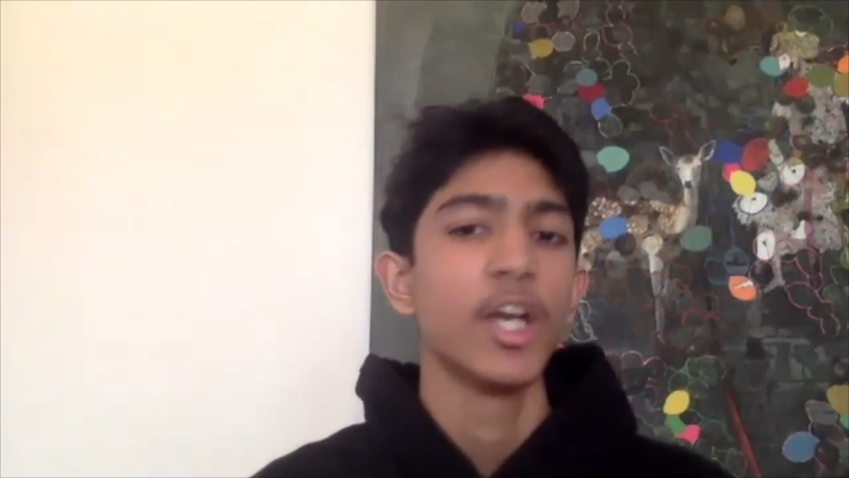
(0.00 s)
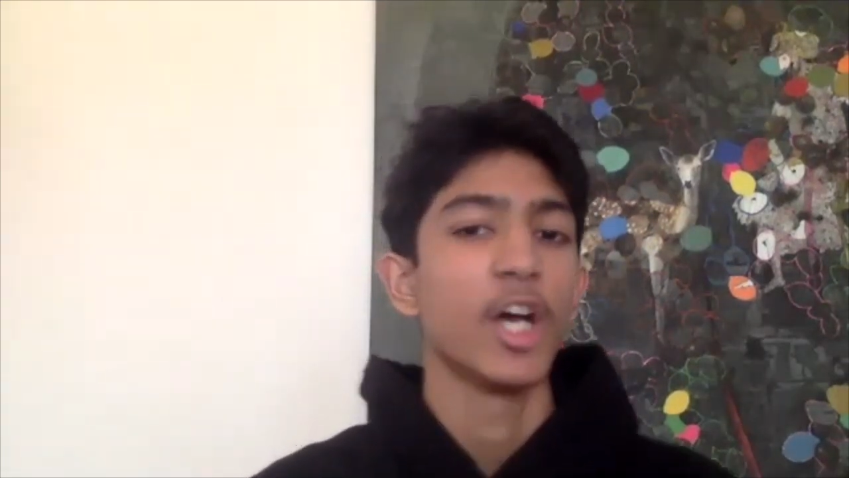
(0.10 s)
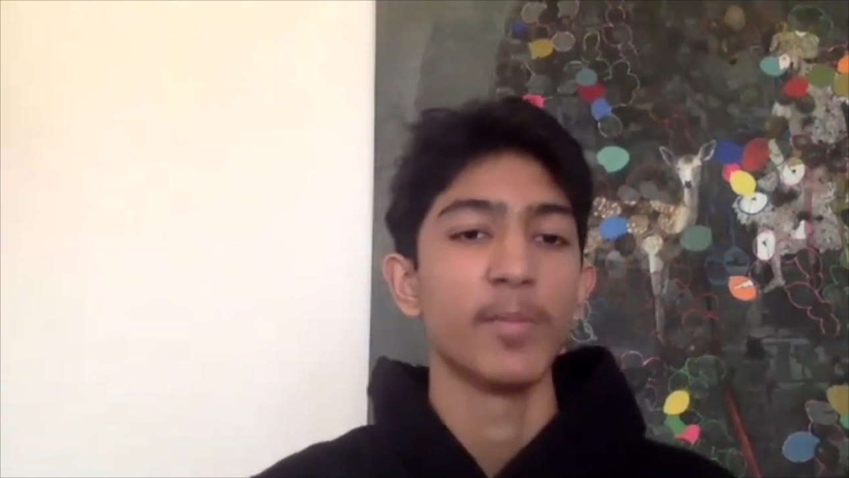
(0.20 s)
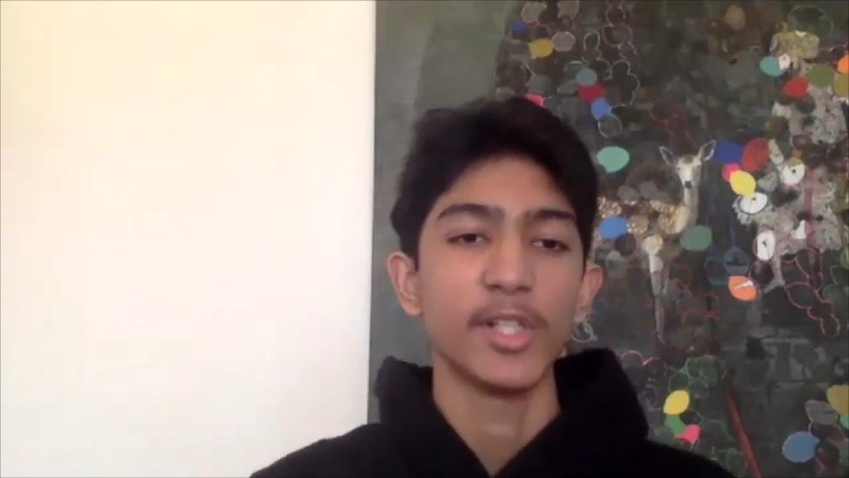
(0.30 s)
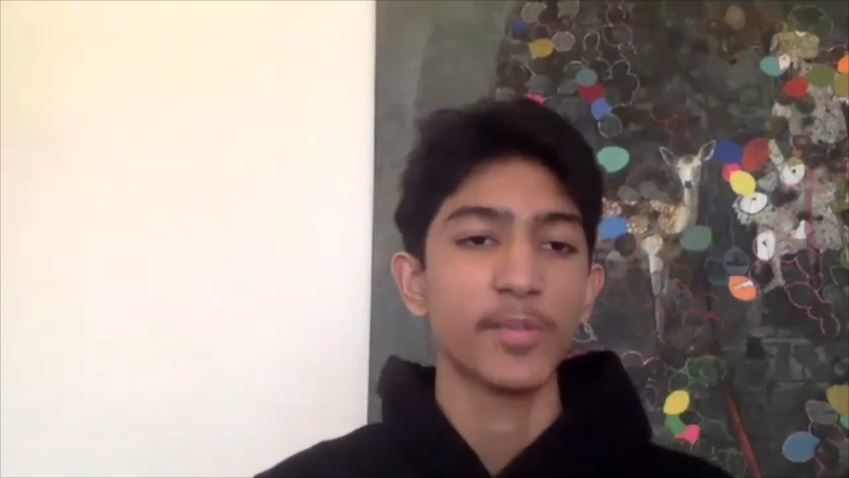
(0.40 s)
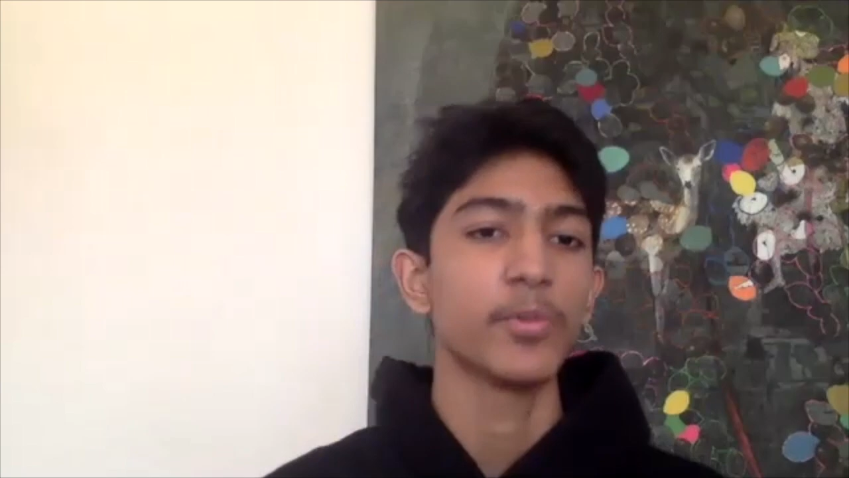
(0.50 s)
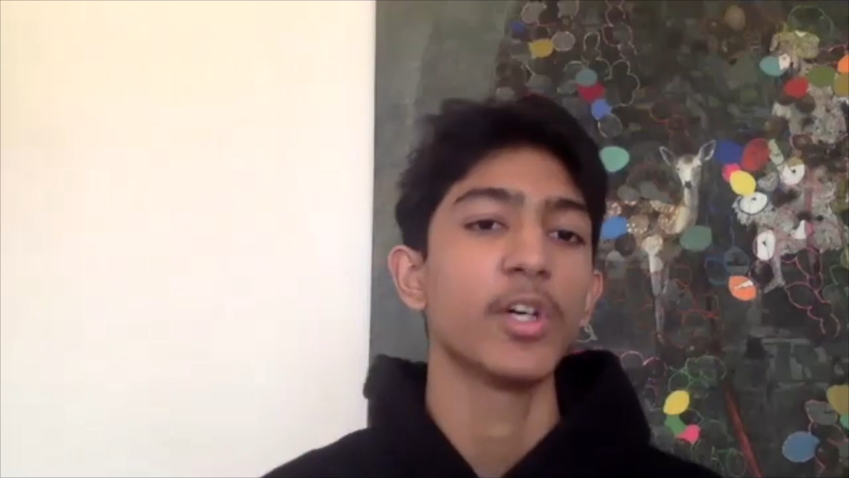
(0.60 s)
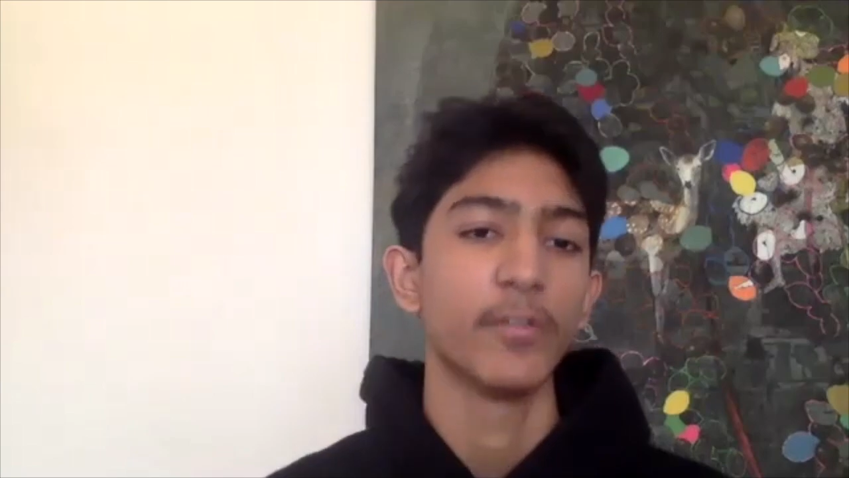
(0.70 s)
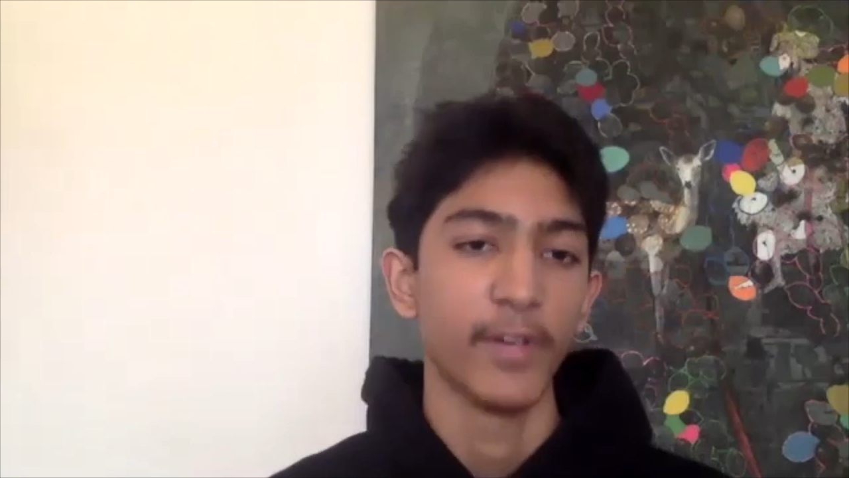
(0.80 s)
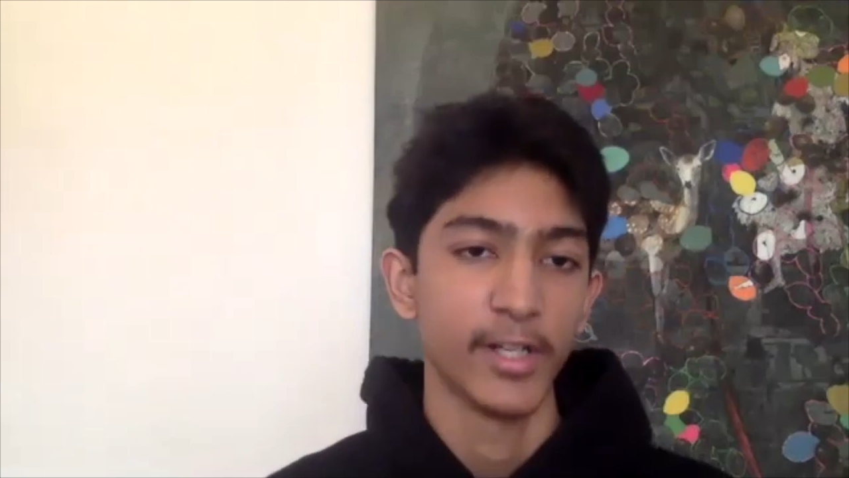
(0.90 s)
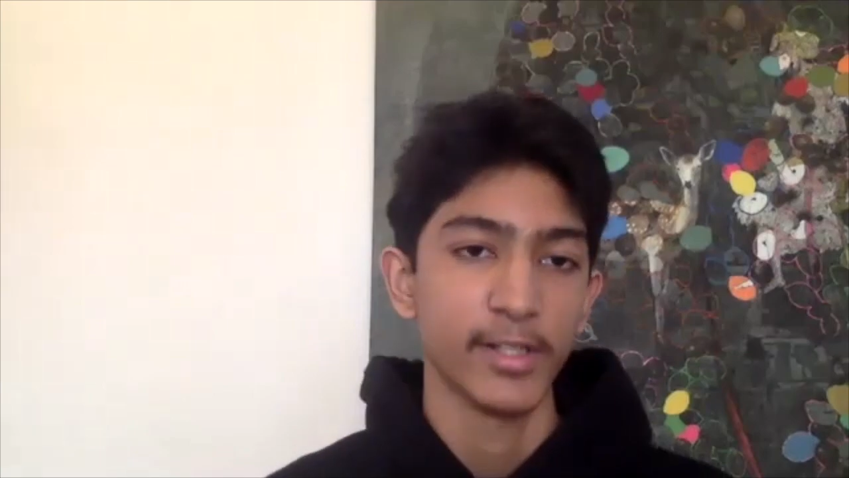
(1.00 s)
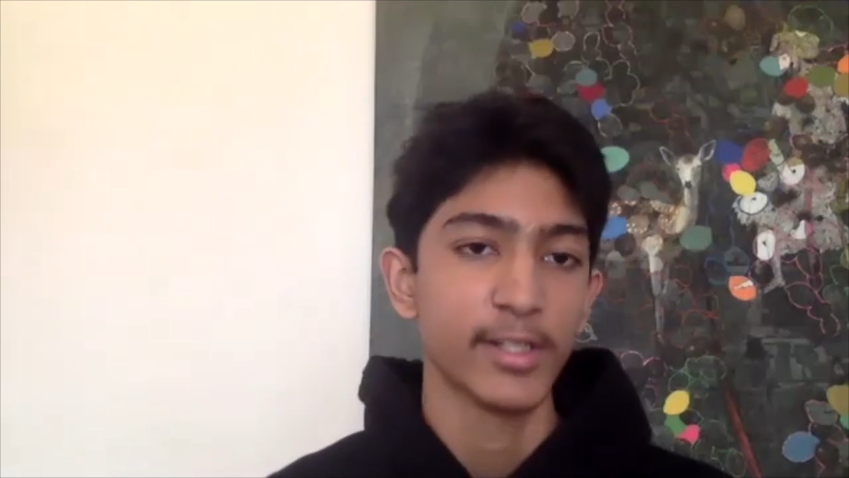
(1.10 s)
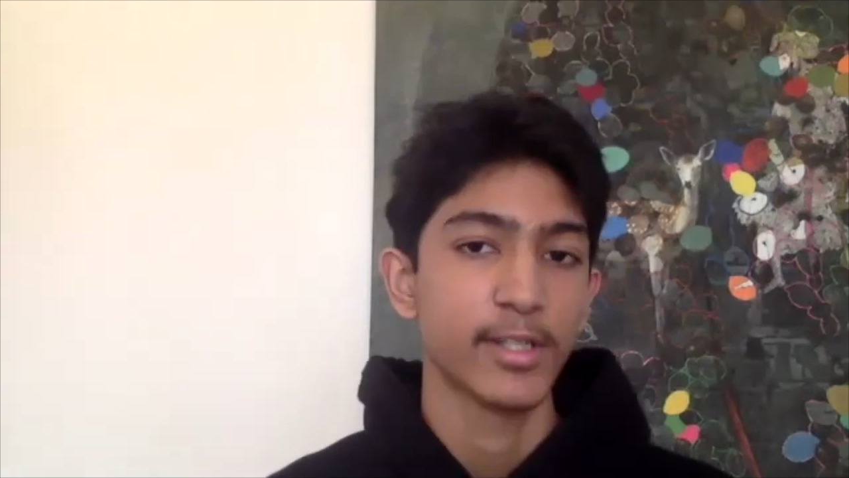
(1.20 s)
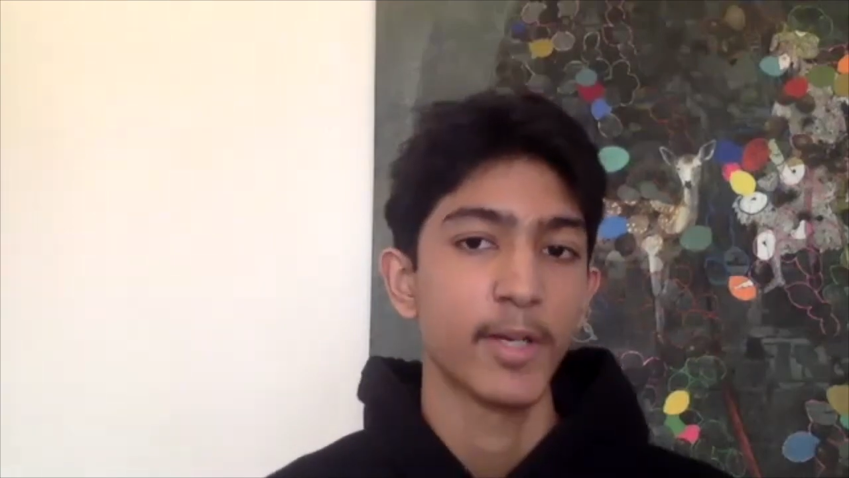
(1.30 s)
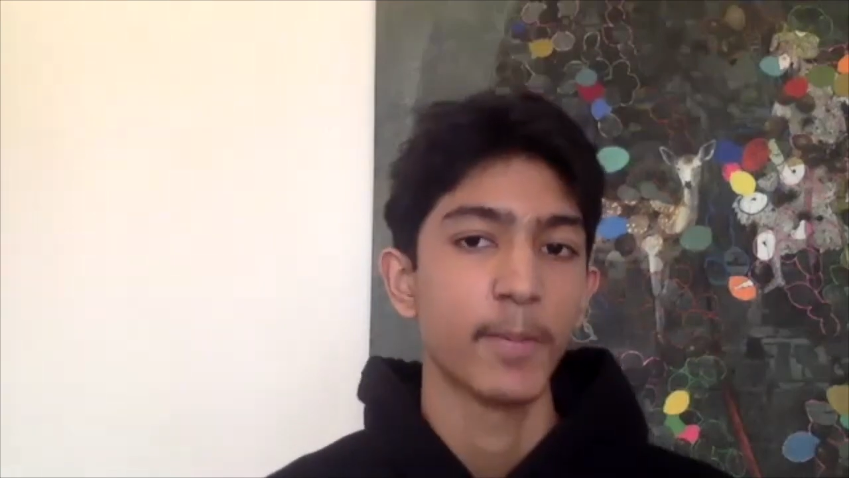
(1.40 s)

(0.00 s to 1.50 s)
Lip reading: much more advanced.